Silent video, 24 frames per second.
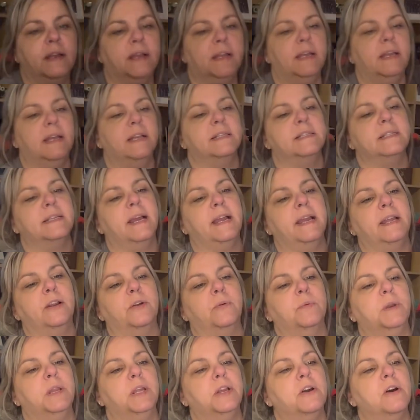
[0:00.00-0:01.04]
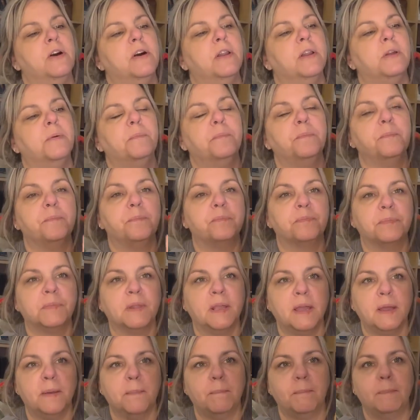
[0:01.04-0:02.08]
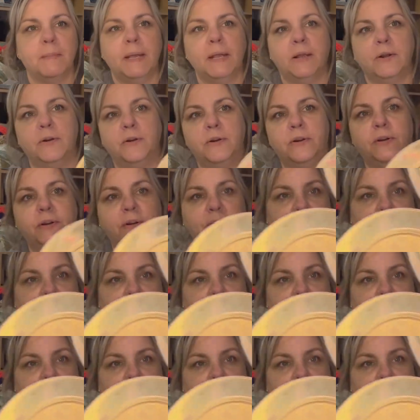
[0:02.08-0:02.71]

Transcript: container. What do you call them? Mirror.